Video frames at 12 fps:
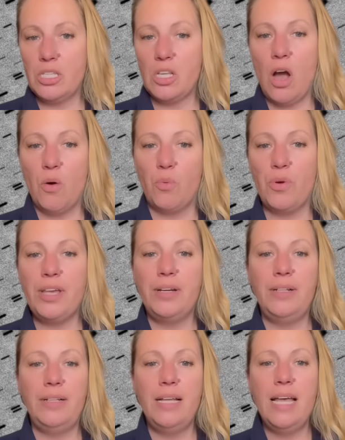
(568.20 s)
are
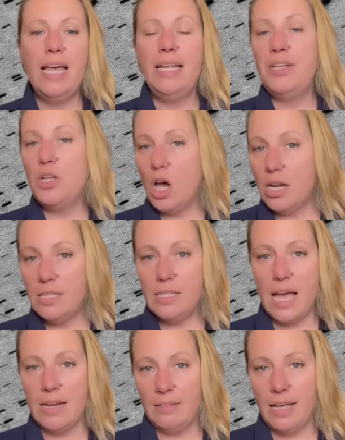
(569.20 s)
real, not
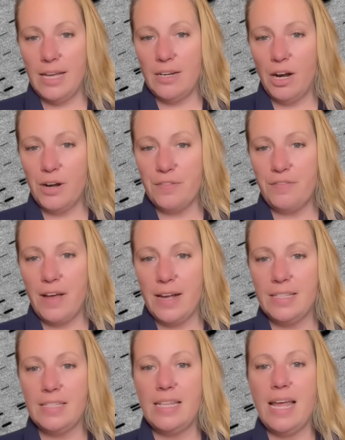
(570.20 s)
satellite
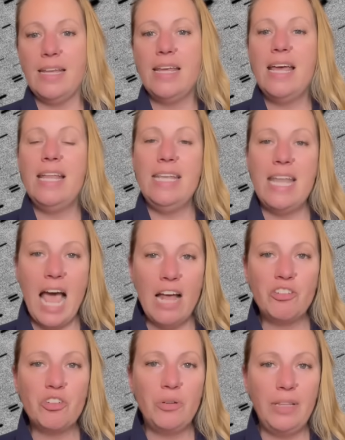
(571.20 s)
artifacts, then
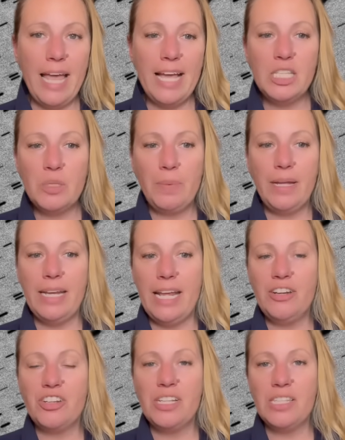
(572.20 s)
natural
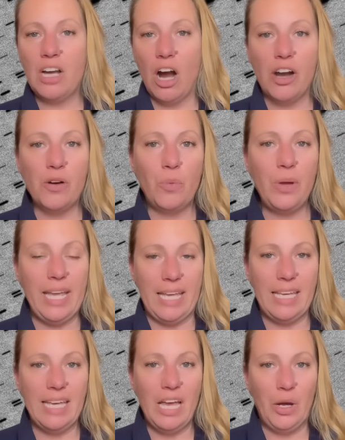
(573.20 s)
explanations are
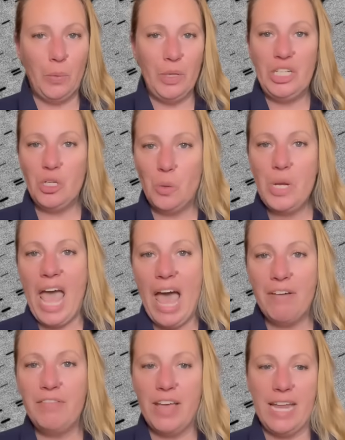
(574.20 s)
weak. We don't
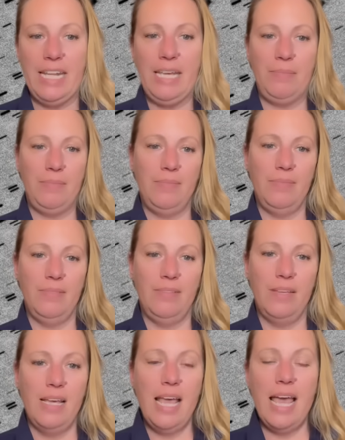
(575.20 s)
have any
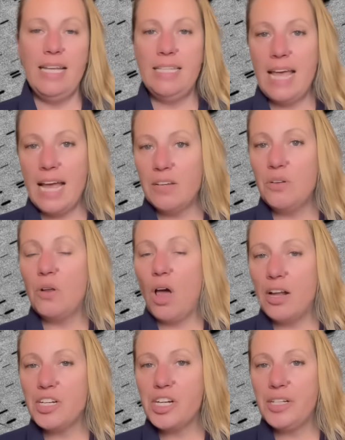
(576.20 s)
and
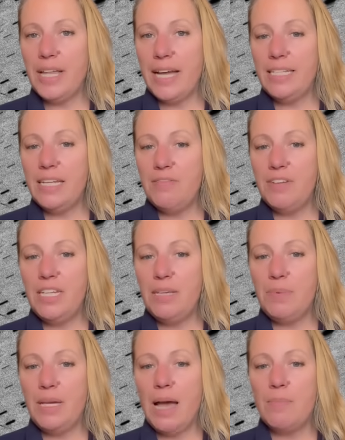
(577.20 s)
technological activity
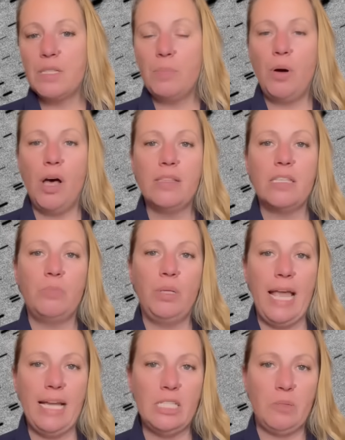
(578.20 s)
becomes a possible
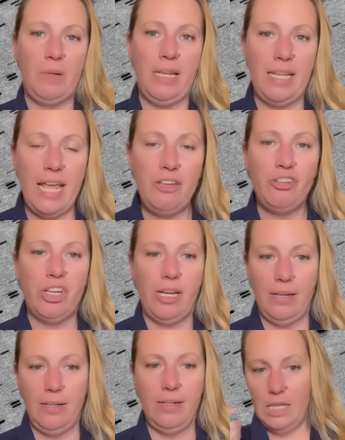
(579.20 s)
explanation.
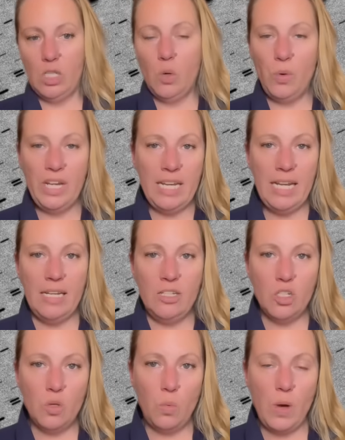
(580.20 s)
So we need
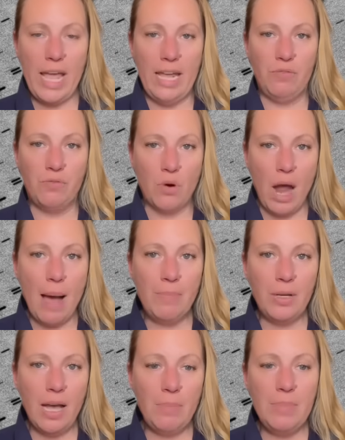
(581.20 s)
to wait for
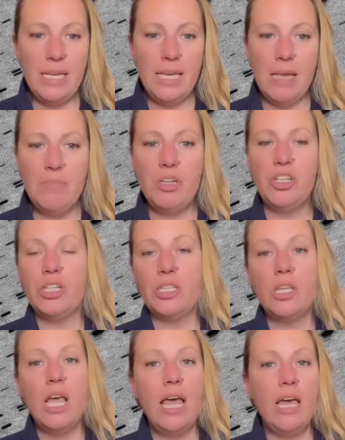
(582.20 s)
upcoming
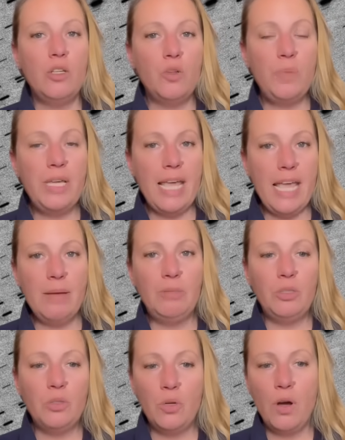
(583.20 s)
images to be
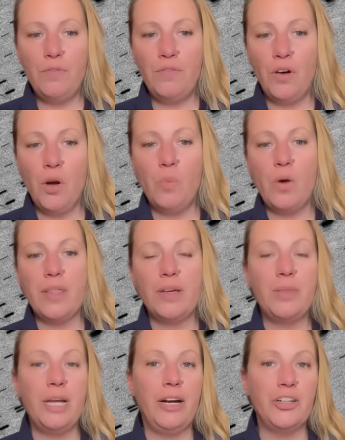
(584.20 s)
able to confirm whether
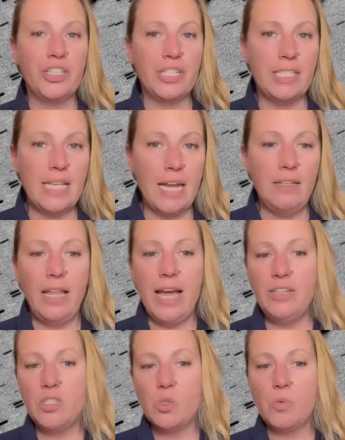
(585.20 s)
they are just
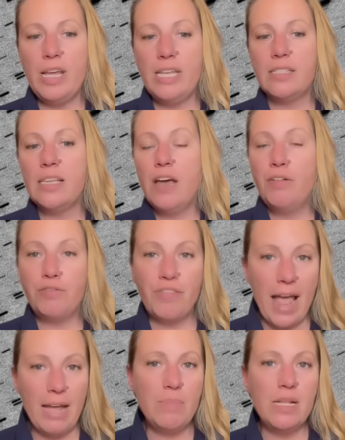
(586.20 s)
satellite streaks,
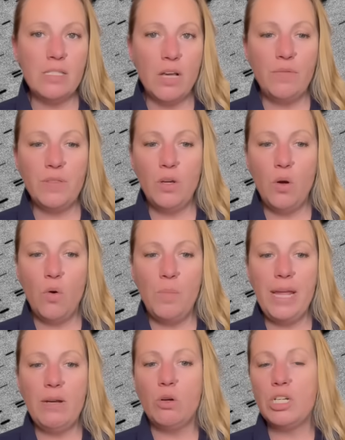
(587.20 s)
fragments of the
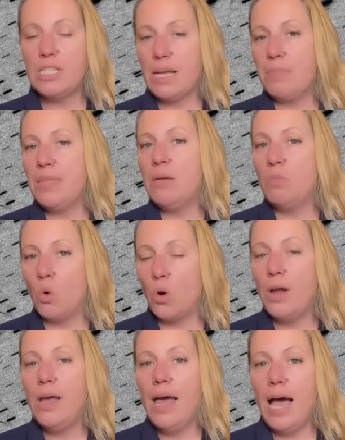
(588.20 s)
comet, or something
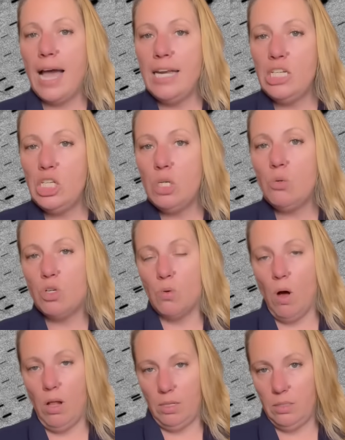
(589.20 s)
more
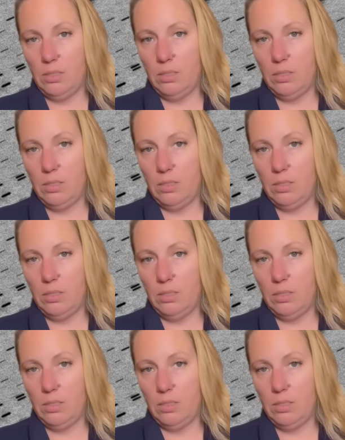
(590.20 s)
unusual.